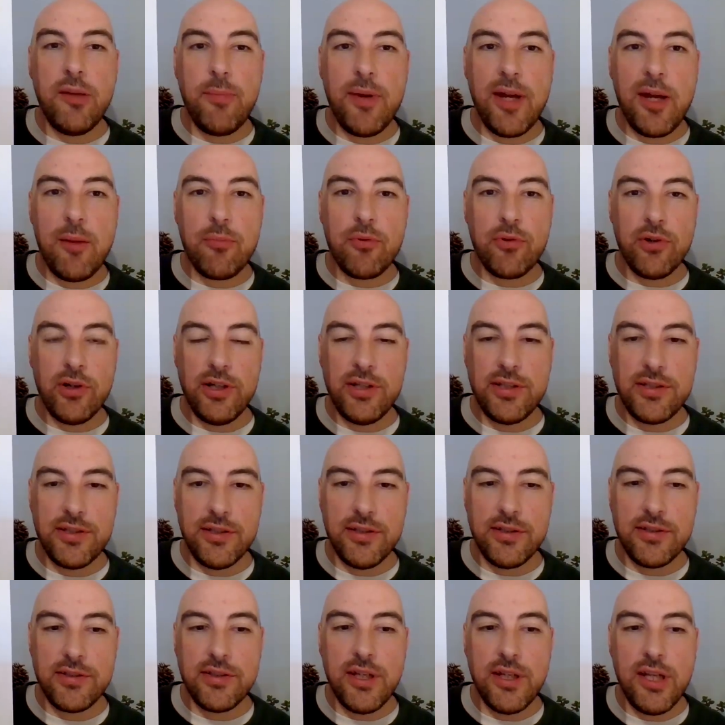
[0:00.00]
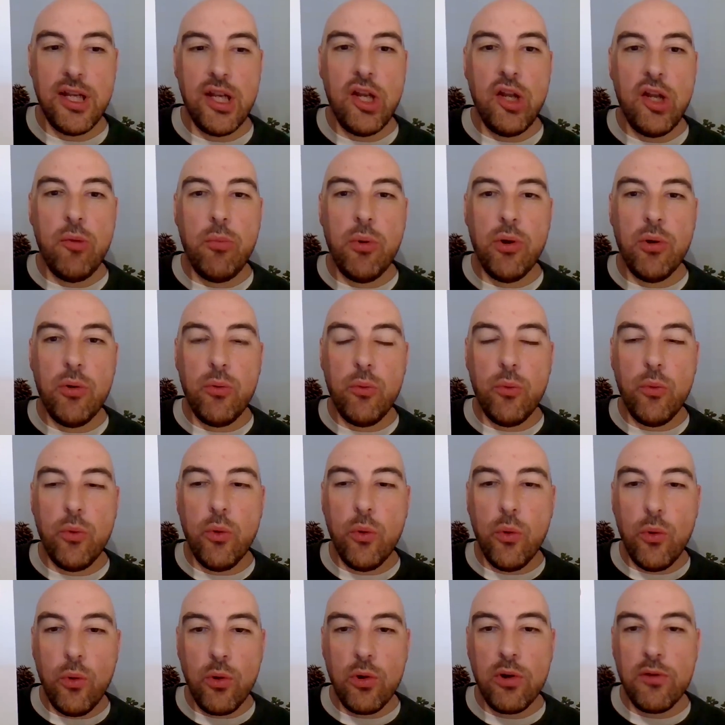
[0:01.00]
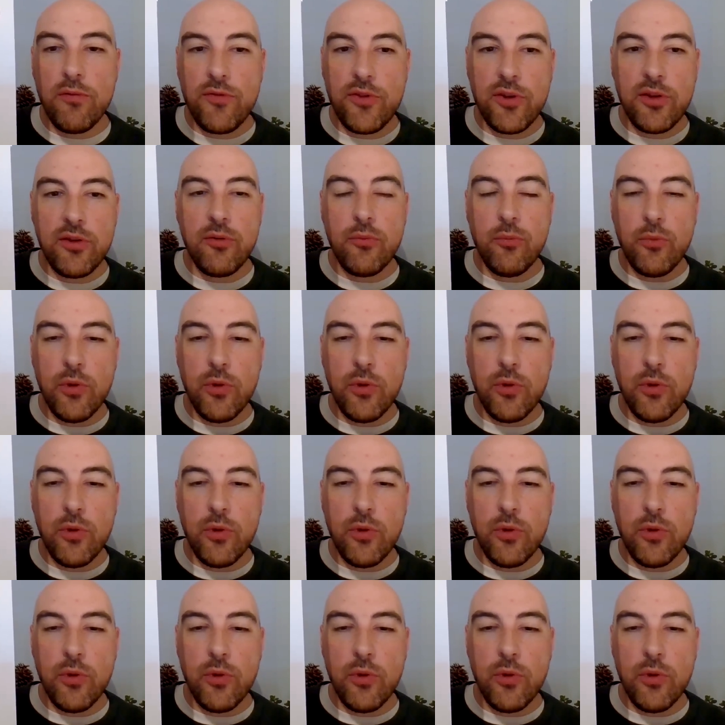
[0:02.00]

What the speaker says: Bet prices. But all of the